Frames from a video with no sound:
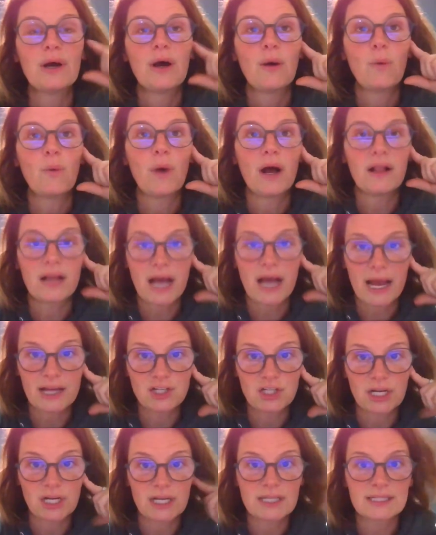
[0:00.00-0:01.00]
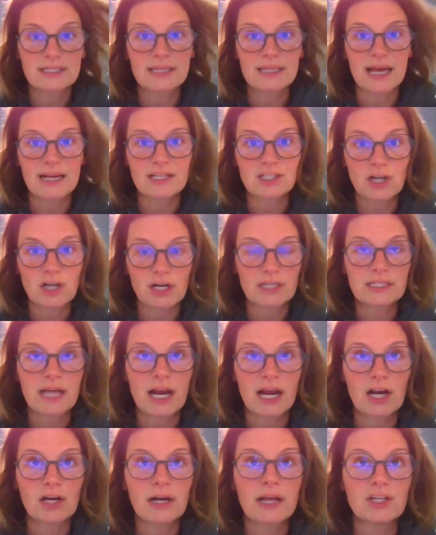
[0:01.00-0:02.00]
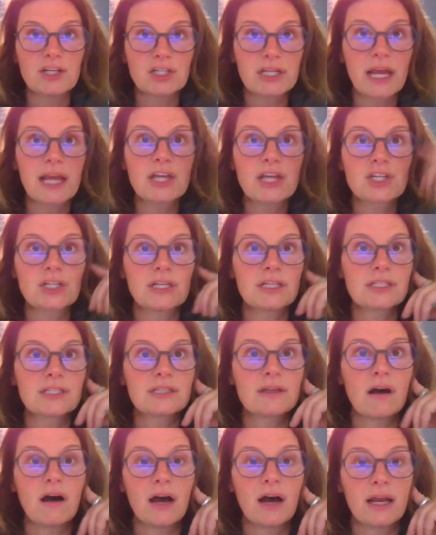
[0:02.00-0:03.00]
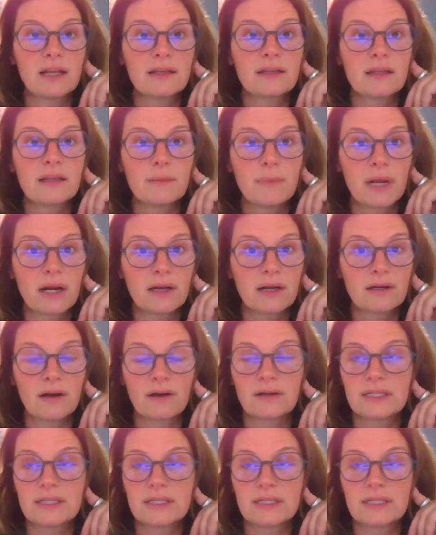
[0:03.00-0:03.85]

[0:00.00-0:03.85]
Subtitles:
while a hygienist, that is our entire education, is on the periodontal